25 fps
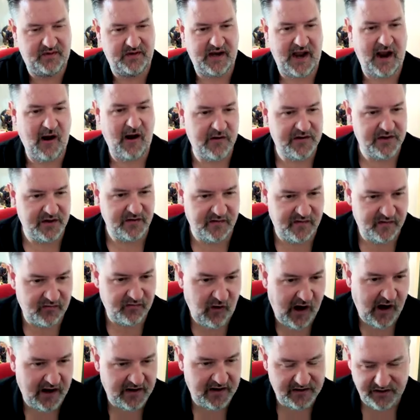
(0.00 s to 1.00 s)
narrative
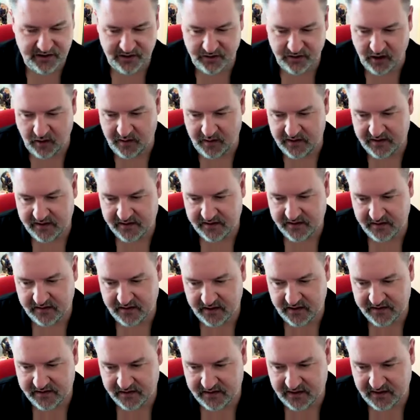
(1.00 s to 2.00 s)
threads. You know, it's a
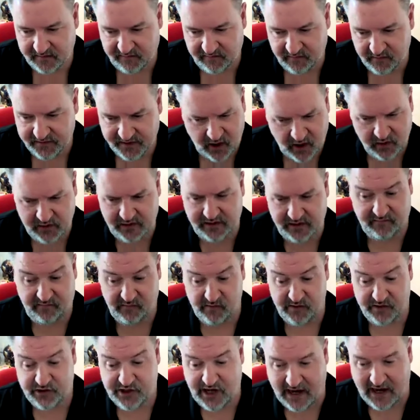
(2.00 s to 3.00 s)
it's a different, totally
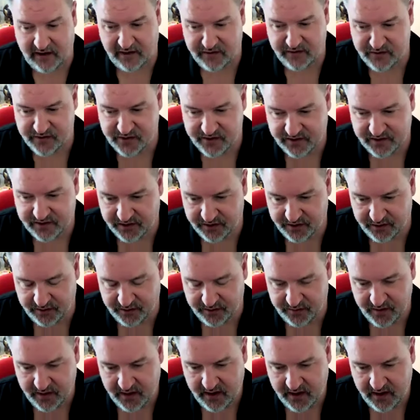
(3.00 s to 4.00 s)
different challenge
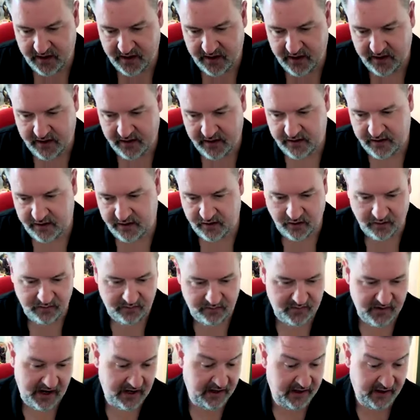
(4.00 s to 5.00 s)
to, you know,
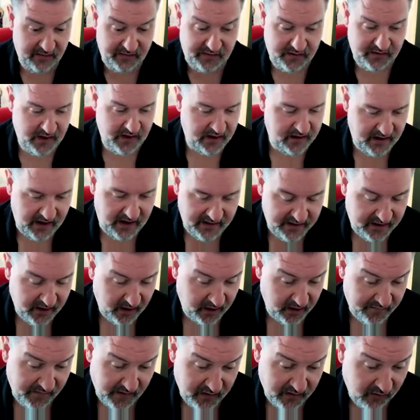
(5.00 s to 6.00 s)
any any
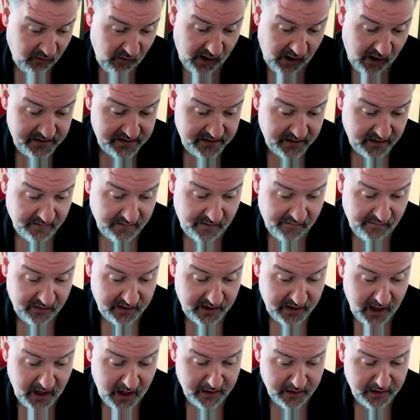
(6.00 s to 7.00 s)
kind of other writing I've ever
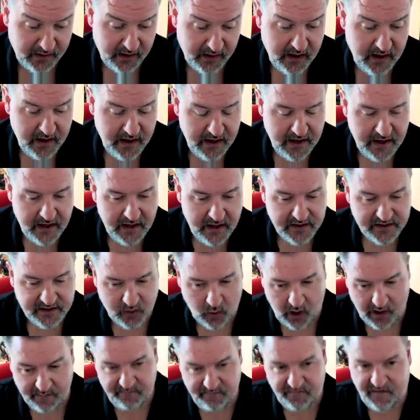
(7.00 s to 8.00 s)
done.
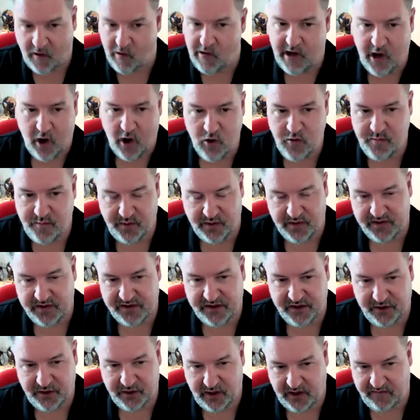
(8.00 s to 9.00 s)
So I'm very open
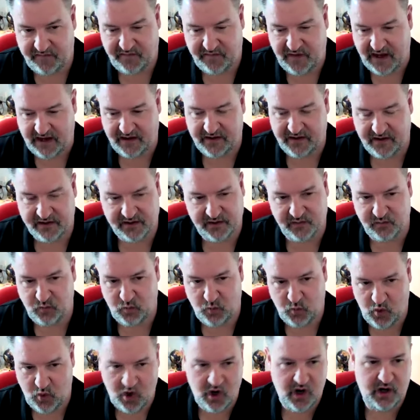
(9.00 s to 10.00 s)
to if that
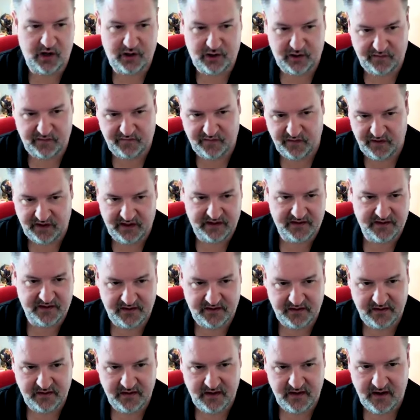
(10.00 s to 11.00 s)
doesn't work for
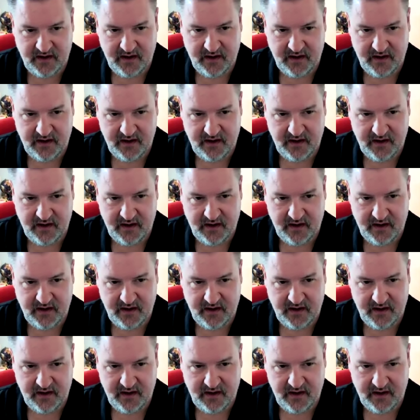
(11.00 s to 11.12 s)
this